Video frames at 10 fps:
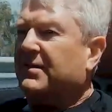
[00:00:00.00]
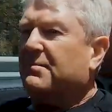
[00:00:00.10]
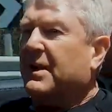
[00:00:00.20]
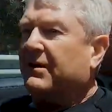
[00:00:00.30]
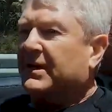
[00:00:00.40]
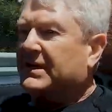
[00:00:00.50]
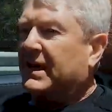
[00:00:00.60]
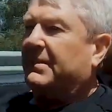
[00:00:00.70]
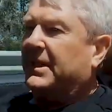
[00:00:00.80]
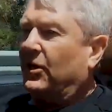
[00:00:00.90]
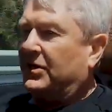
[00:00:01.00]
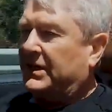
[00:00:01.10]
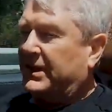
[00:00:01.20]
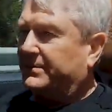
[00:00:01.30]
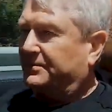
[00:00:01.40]
mirrored some of the
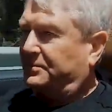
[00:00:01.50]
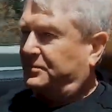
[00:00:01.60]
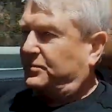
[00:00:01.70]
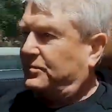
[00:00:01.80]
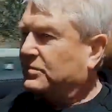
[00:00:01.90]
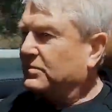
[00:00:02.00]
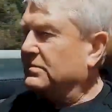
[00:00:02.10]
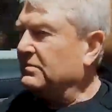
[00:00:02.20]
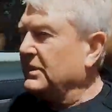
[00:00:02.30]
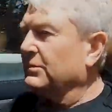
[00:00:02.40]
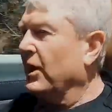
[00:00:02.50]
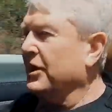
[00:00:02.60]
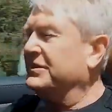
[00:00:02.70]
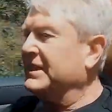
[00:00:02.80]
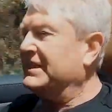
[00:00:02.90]
Aussie
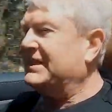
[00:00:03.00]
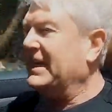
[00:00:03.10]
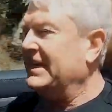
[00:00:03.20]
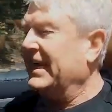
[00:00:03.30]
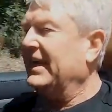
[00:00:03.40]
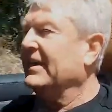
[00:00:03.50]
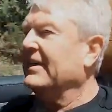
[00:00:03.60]
roads in Sydney,